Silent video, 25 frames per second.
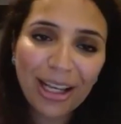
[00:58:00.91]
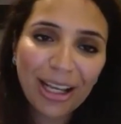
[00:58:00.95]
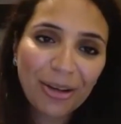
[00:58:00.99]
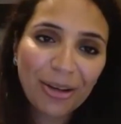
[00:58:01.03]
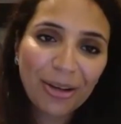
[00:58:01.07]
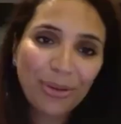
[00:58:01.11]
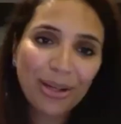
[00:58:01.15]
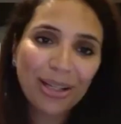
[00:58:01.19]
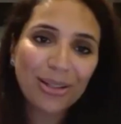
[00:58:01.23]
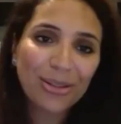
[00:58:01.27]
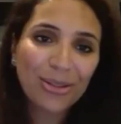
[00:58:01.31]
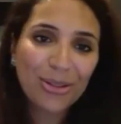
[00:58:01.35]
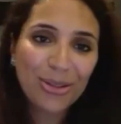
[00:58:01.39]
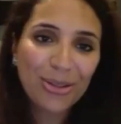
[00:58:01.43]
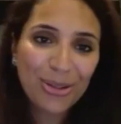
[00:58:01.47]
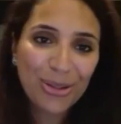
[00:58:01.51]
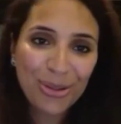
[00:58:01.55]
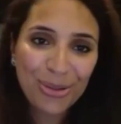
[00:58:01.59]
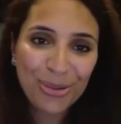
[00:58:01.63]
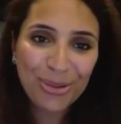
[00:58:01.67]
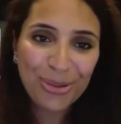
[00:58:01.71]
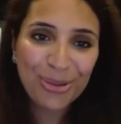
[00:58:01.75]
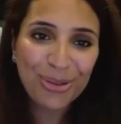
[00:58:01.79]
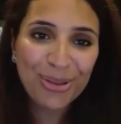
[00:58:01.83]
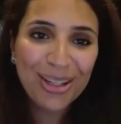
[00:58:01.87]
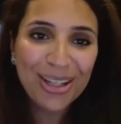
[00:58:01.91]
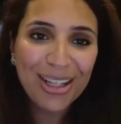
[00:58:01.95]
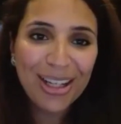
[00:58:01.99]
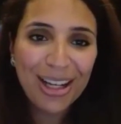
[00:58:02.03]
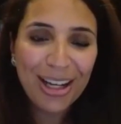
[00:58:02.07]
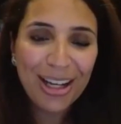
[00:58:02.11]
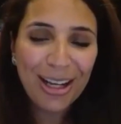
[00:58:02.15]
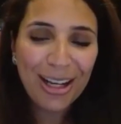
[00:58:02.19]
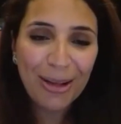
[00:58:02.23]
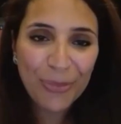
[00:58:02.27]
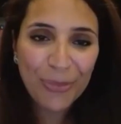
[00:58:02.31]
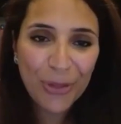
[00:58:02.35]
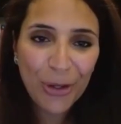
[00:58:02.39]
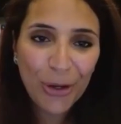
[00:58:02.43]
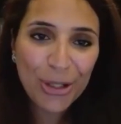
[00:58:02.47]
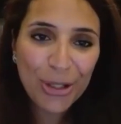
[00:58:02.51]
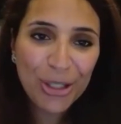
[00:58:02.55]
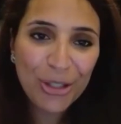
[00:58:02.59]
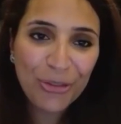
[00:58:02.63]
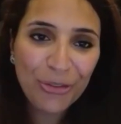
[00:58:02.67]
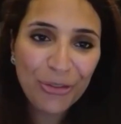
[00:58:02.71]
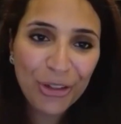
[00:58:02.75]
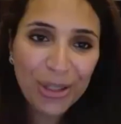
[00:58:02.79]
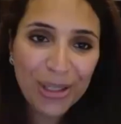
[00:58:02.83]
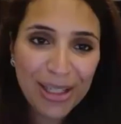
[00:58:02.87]
I went to
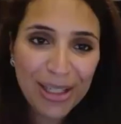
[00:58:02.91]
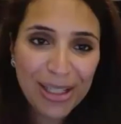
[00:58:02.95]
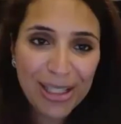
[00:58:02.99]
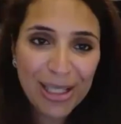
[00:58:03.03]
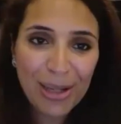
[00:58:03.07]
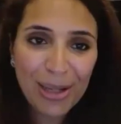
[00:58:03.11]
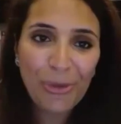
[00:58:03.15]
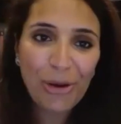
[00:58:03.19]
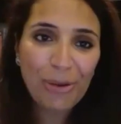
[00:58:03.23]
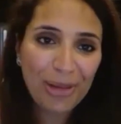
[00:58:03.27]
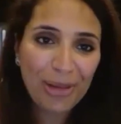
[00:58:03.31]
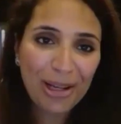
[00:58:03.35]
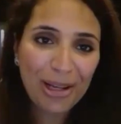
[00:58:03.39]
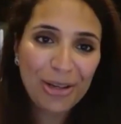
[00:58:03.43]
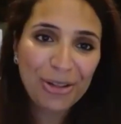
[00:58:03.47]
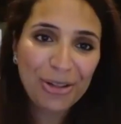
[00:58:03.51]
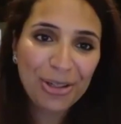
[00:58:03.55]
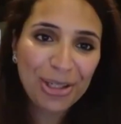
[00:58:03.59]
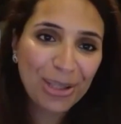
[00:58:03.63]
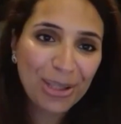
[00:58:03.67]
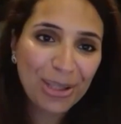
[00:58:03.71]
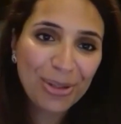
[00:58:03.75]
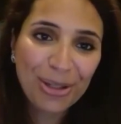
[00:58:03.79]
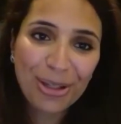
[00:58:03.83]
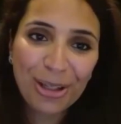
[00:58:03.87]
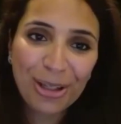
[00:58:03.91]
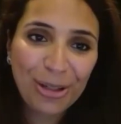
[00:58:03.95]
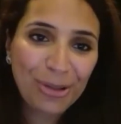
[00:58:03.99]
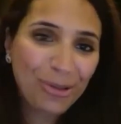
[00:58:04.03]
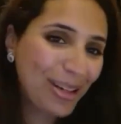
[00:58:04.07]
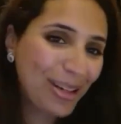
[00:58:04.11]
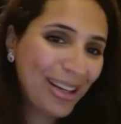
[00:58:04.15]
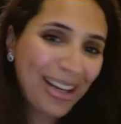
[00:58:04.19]
Oxford and someone mentioned Ibn Khaldun,